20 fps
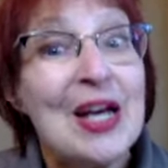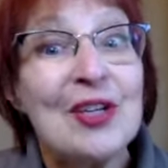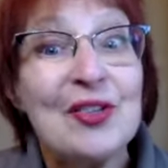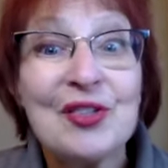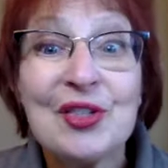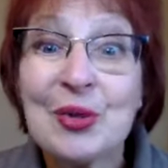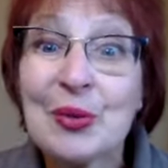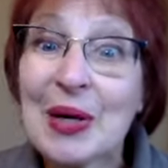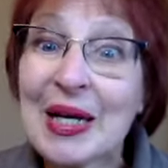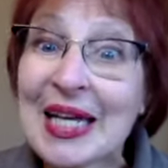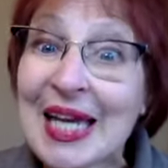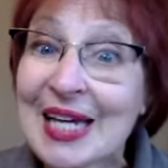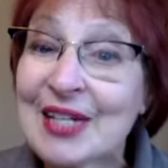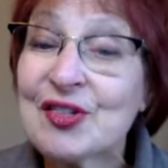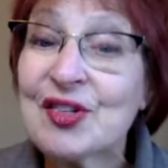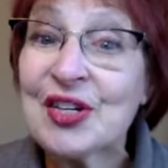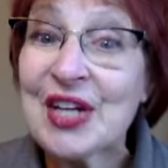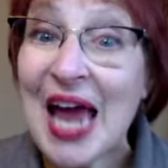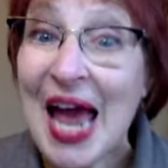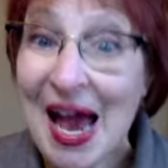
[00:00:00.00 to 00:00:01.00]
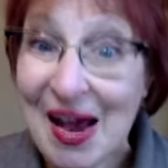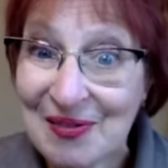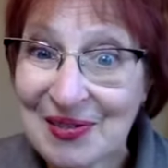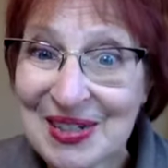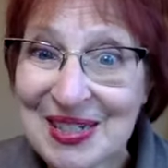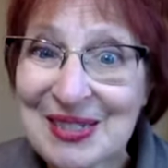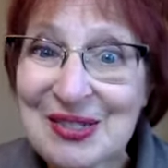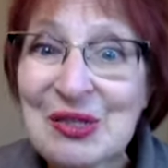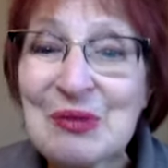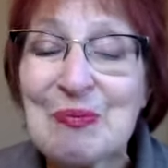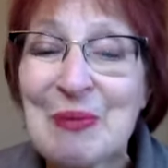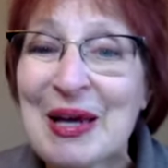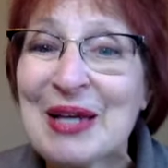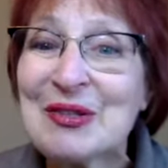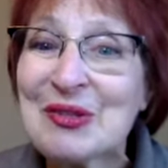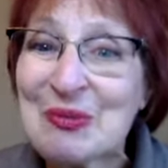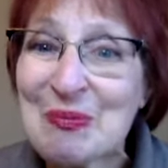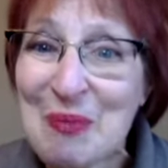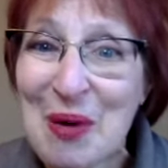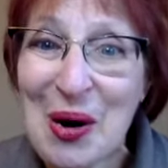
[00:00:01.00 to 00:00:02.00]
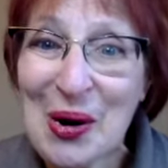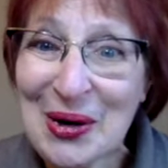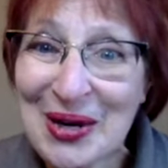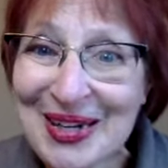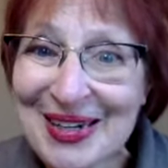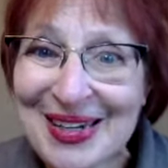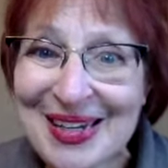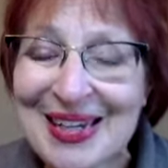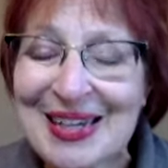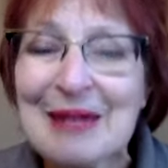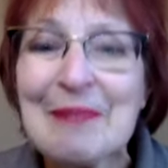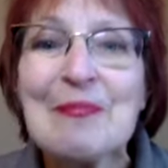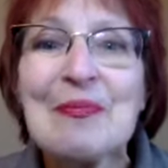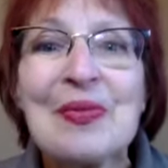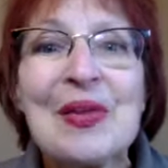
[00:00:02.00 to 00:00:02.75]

Do you engage in evidence-based marketing?